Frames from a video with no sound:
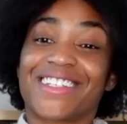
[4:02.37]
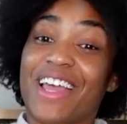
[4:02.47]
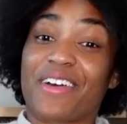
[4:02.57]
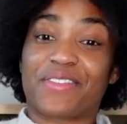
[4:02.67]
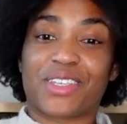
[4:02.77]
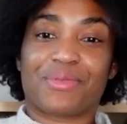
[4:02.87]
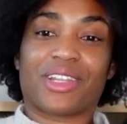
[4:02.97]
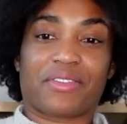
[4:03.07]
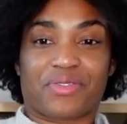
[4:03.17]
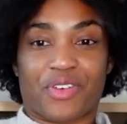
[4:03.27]
Now, if someone
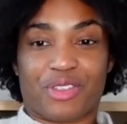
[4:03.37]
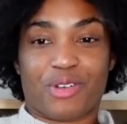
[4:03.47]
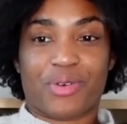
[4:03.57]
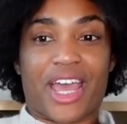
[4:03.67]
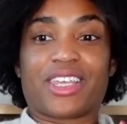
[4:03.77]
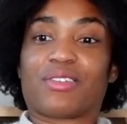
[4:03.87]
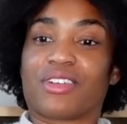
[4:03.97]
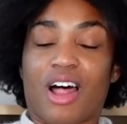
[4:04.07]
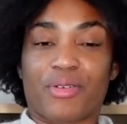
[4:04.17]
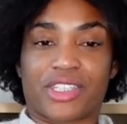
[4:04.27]
lives further away, you
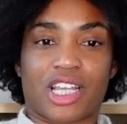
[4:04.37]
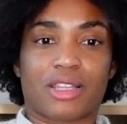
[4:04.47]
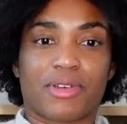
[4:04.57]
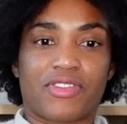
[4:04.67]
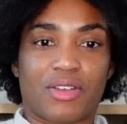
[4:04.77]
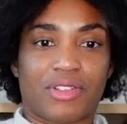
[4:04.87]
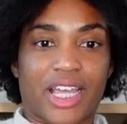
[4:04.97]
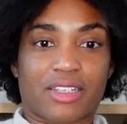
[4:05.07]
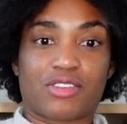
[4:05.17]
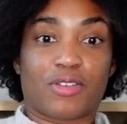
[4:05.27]
can always send them a few
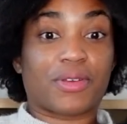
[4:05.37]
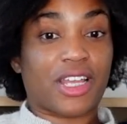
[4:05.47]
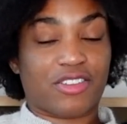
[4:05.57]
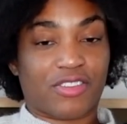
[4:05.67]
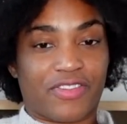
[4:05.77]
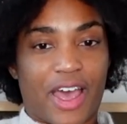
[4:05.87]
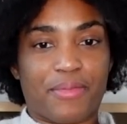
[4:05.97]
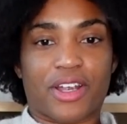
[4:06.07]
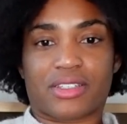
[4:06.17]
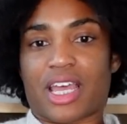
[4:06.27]
links to potential
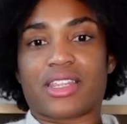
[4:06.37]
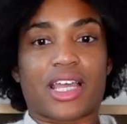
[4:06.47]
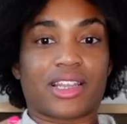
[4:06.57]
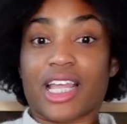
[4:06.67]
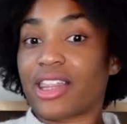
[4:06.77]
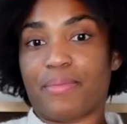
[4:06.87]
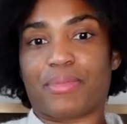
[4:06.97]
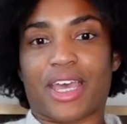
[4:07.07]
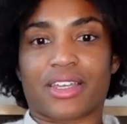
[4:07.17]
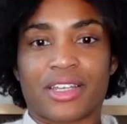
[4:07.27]
fabrics and then let them
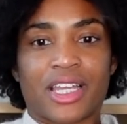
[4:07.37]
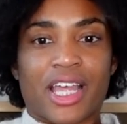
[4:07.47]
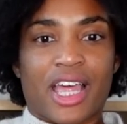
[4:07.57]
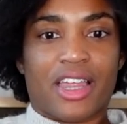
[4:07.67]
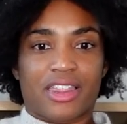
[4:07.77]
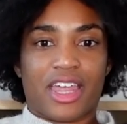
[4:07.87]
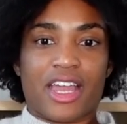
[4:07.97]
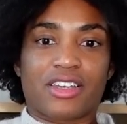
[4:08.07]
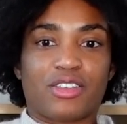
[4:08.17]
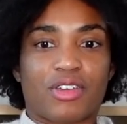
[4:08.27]
pick.
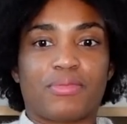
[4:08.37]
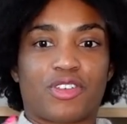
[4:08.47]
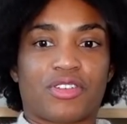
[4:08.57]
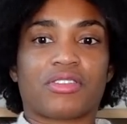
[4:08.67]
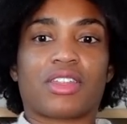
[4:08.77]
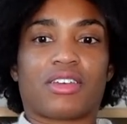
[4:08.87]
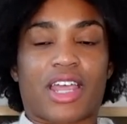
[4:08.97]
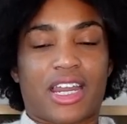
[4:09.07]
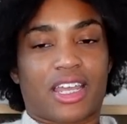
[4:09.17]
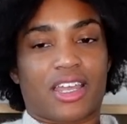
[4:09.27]
Then you can be sure that they're
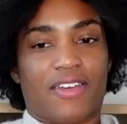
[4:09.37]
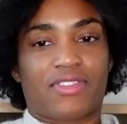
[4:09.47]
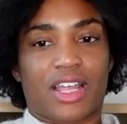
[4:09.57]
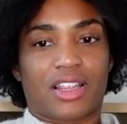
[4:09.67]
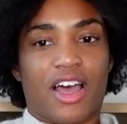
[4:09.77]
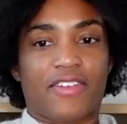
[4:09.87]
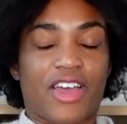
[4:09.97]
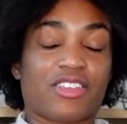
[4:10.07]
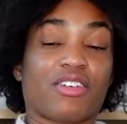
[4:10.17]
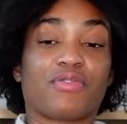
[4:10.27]
getting a gift they love
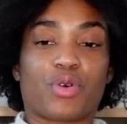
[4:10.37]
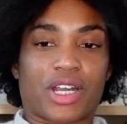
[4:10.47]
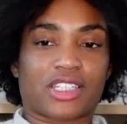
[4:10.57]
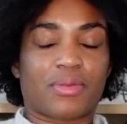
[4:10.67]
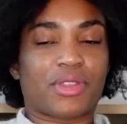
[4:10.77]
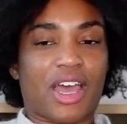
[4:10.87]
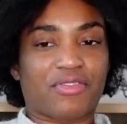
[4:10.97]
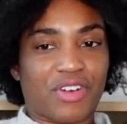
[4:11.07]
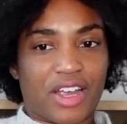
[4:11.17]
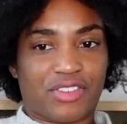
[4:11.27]
and you're avoiding some of
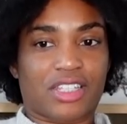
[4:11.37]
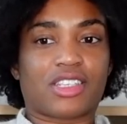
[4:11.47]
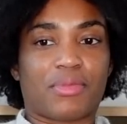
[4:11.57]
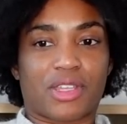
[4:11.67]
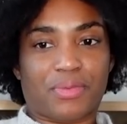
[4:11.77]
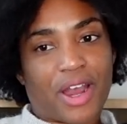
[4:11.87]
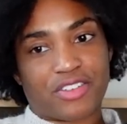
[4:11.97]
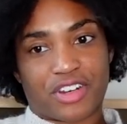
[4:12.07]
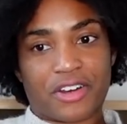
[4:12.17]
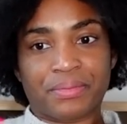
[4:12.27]
that rush and some of the
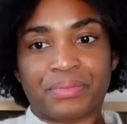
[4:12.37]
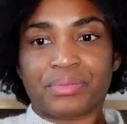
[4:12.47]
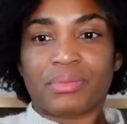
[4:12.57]
pressure.